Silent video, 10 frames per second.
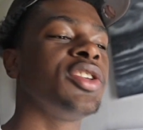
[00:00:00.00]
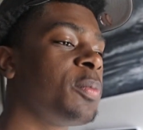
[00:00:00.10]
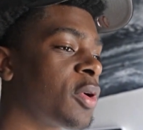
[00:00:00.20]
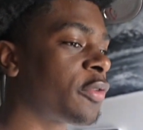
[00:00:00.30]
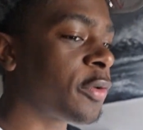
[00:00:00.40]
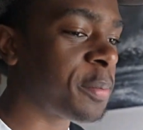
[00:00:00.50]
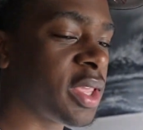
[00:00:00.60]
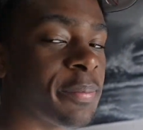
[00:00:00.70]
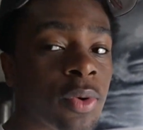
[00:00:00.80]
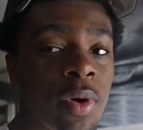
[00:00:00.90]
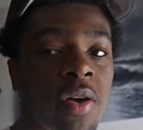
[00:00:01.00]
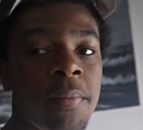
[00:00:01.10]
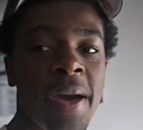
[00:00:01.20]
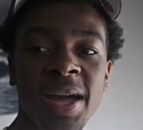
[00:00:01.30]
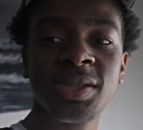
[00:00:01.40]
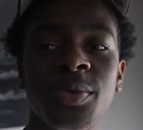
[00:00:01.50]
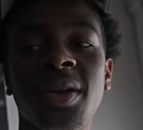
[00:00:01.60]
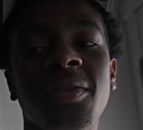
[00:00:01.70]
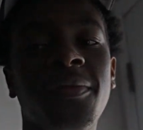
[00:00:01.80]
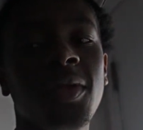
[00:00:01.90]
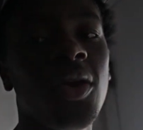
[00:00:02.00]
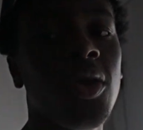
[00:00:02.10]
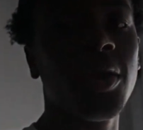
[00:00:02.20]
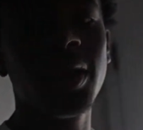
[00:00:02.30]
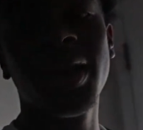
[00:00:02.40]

beautiful people welcome back to another vlog